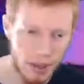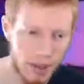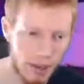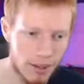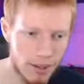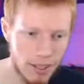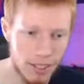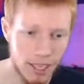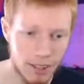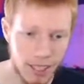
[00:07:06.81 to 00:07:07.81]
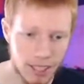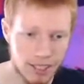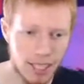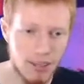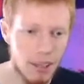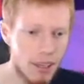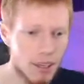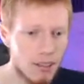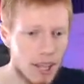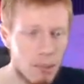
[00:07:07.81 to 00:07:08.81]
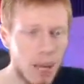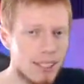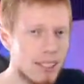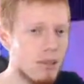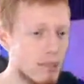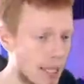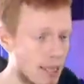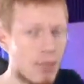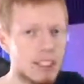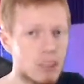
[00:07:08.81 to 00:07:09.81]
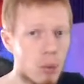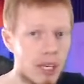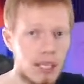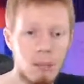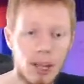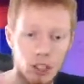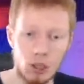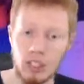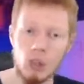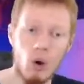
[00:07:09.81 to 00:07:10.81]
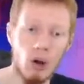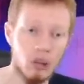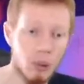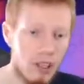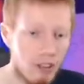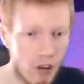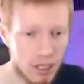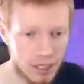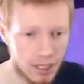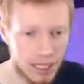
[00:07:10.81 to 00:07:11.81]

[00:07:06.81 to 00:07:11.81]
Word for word: And uh, yeah, like I said, then basically let them get to twenty. Make sure that you're on twenty first.